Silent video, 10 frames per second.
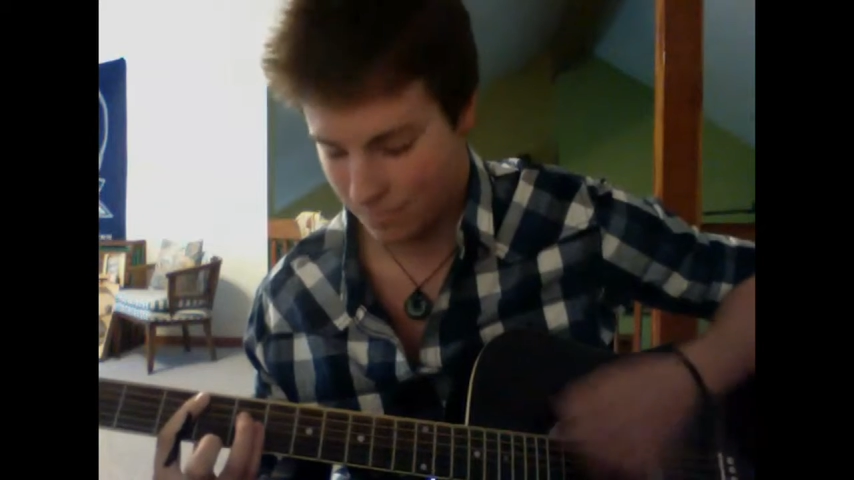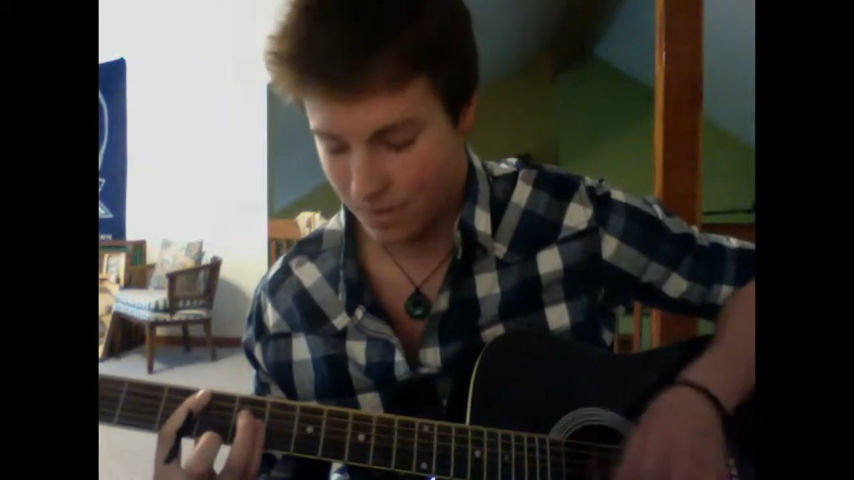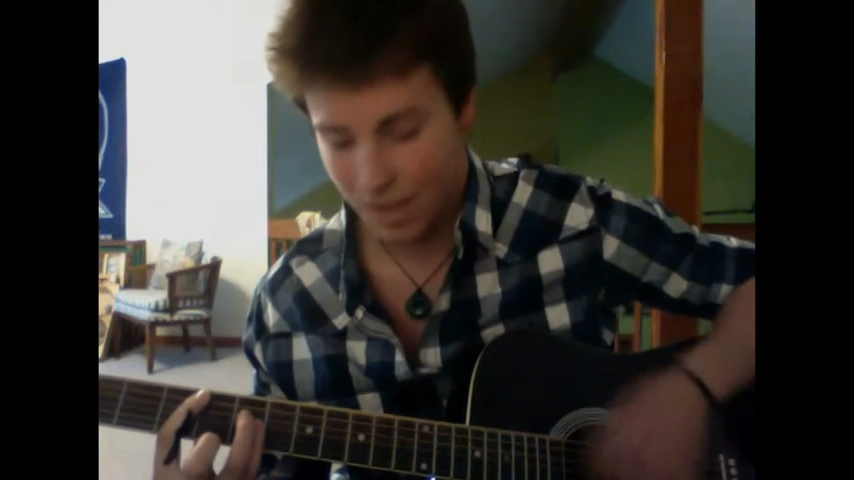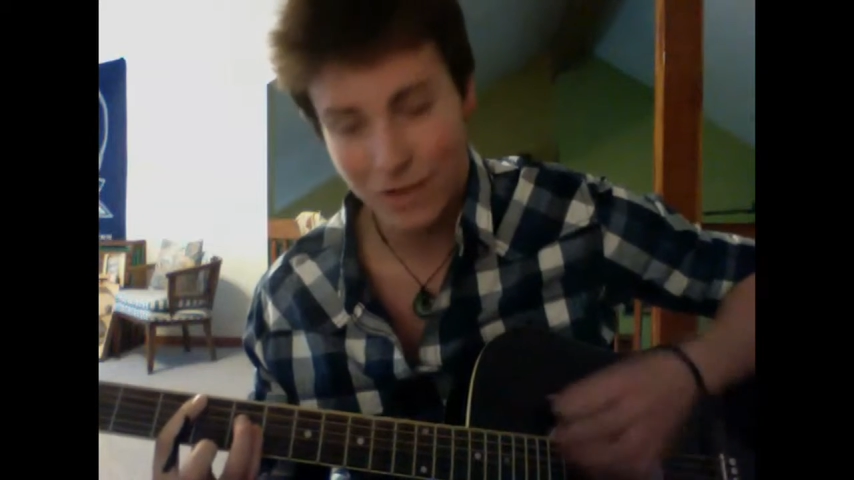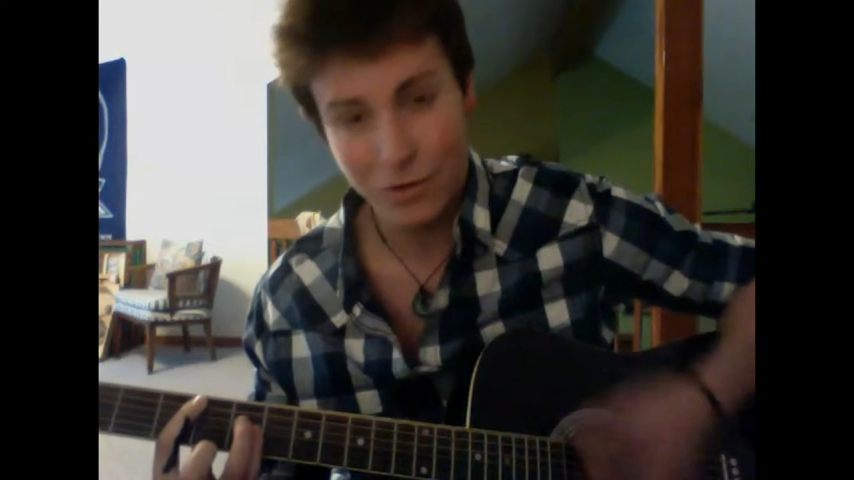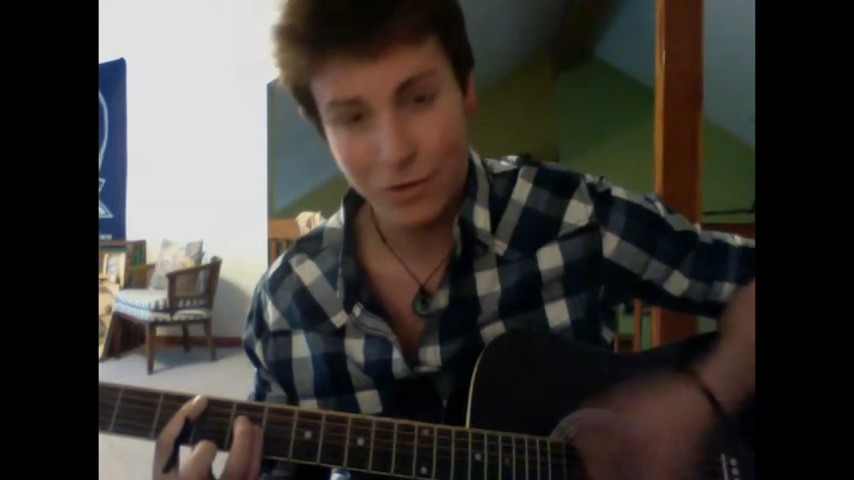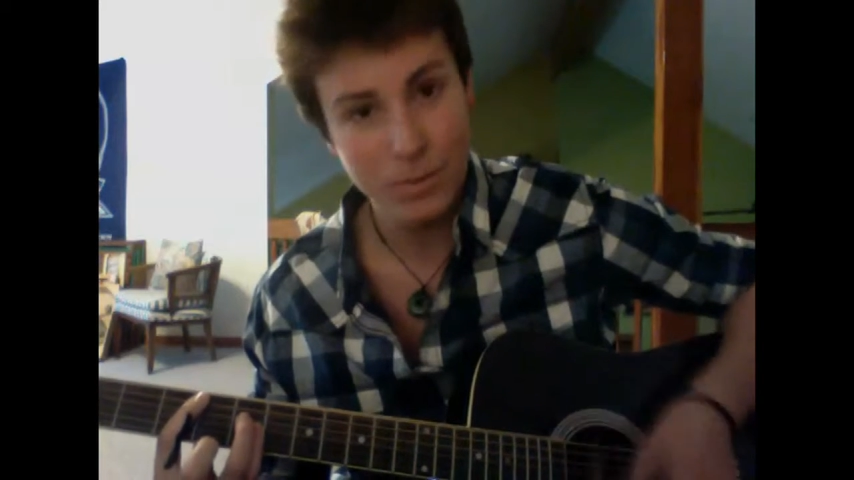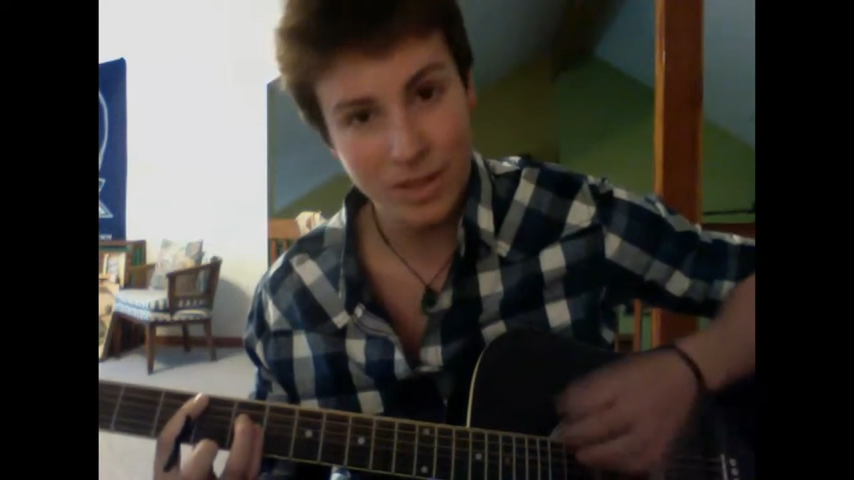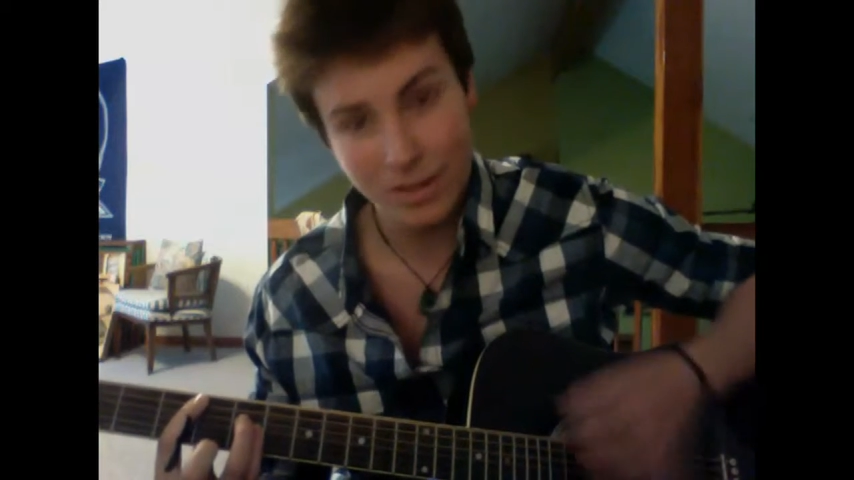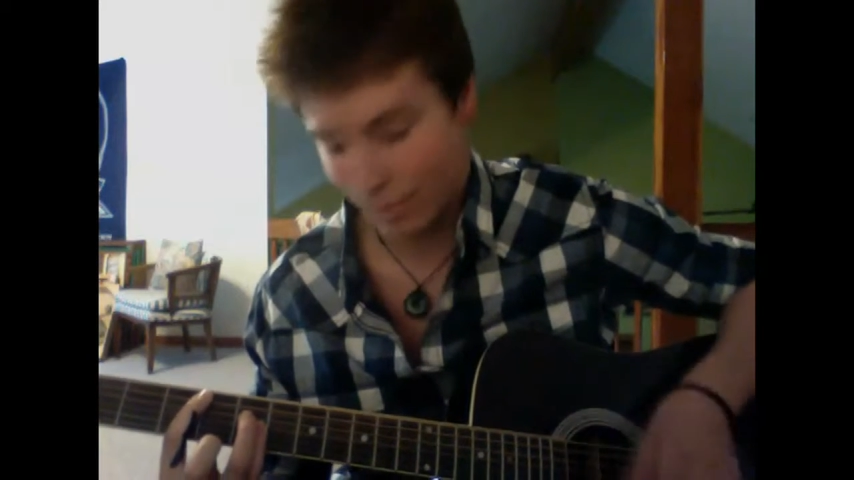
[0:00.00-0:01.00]
I do
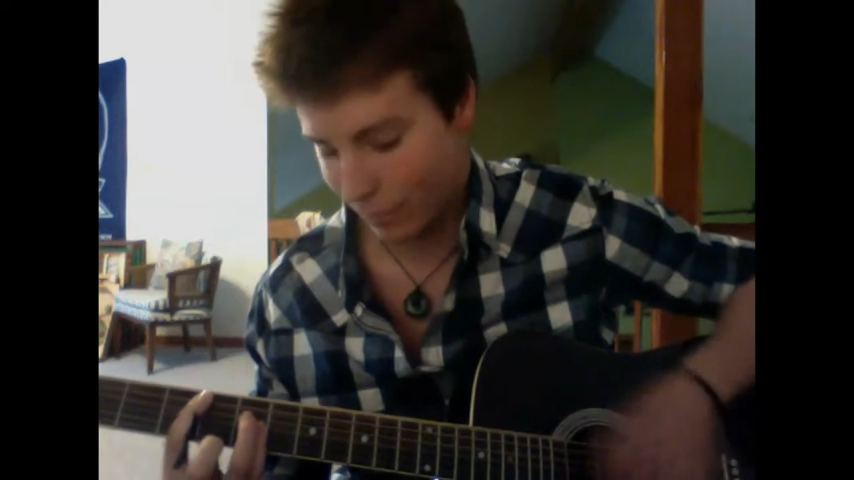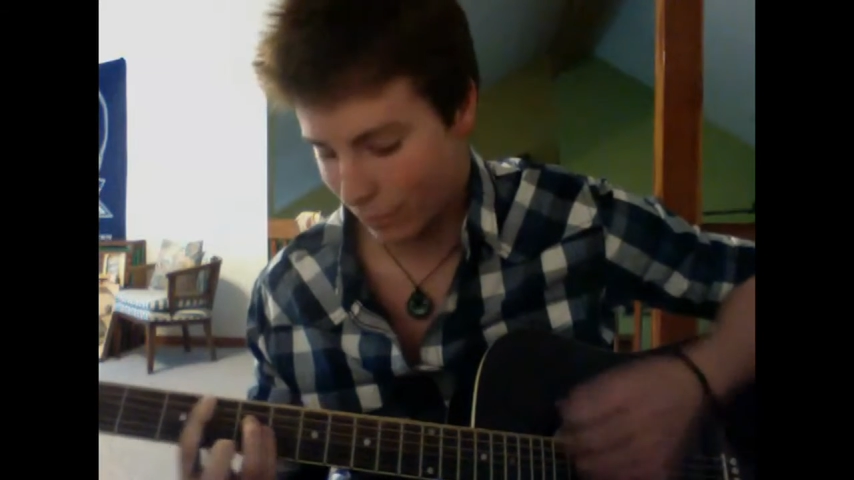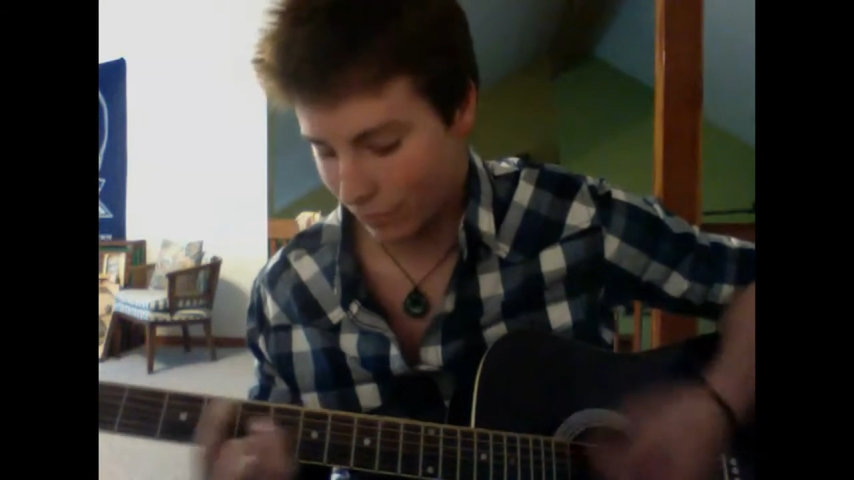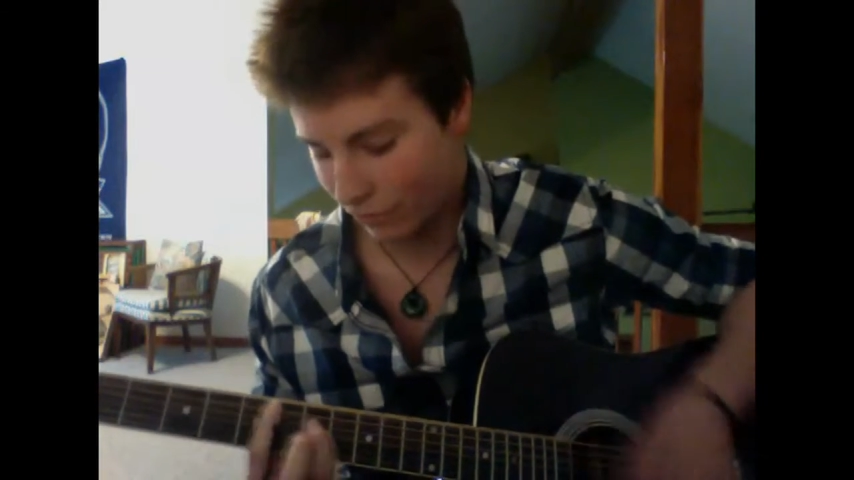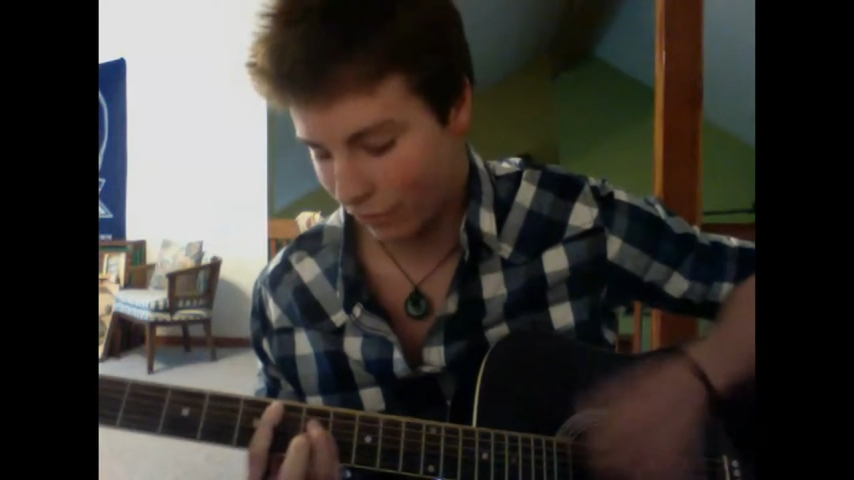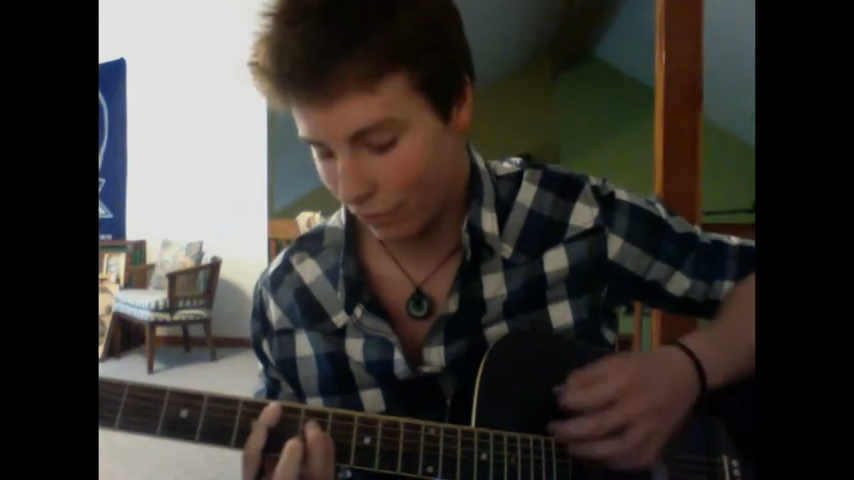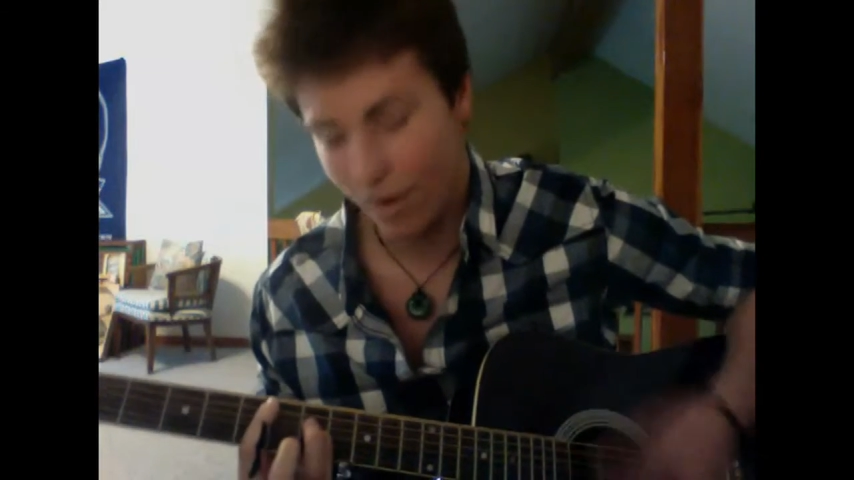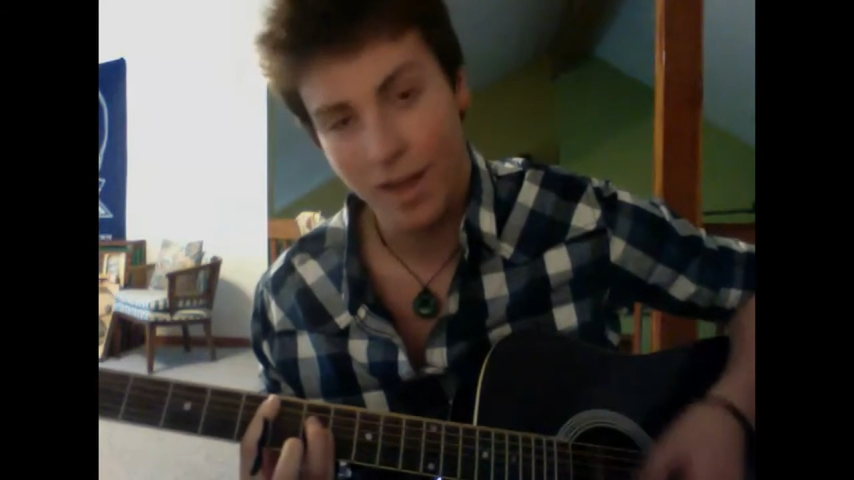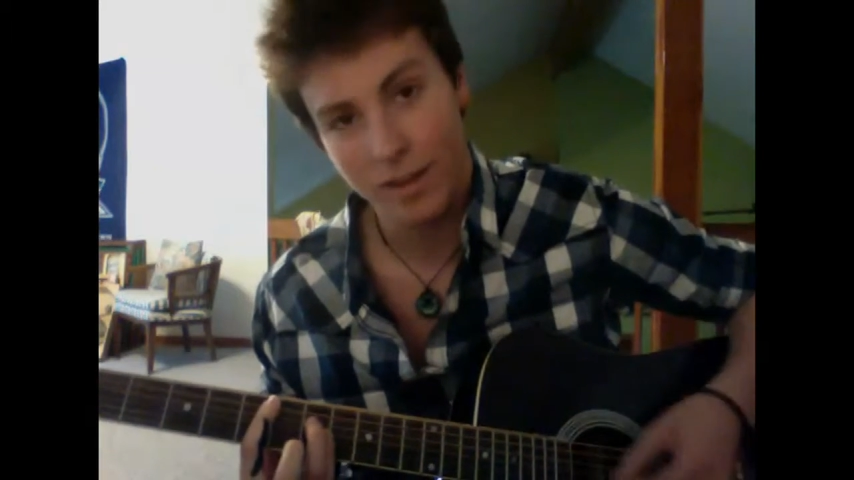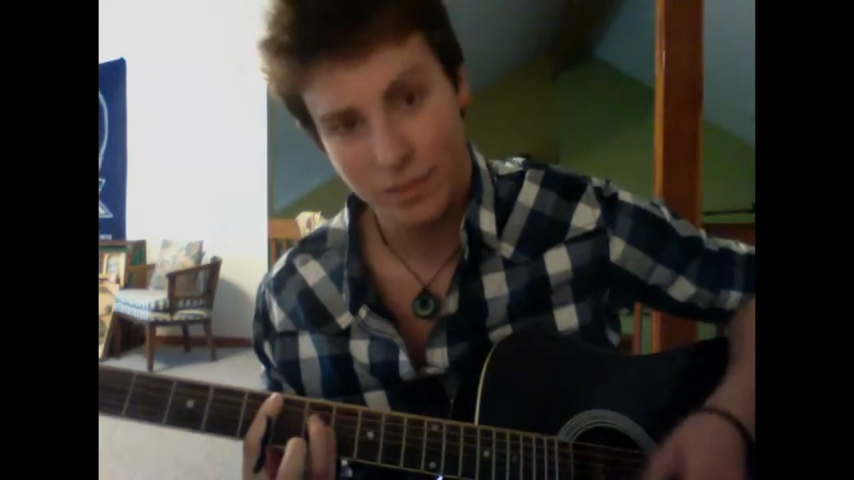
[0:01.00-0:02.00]
believe my voice just
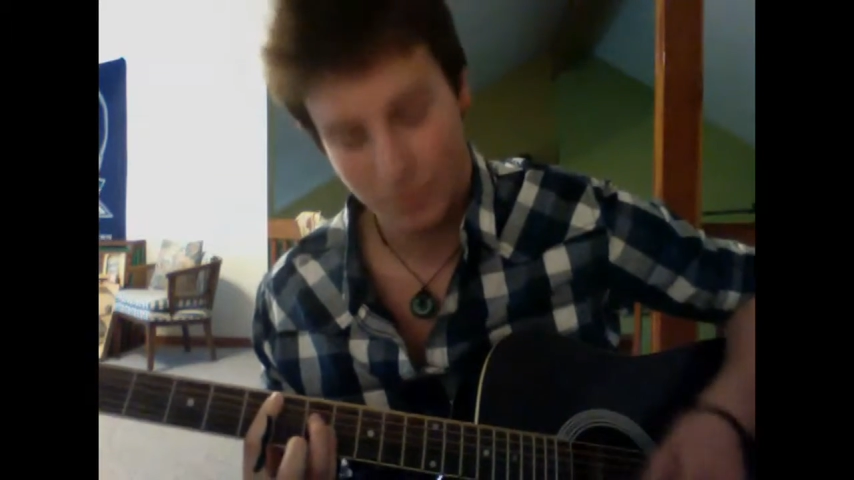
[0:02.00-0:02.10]
cracked.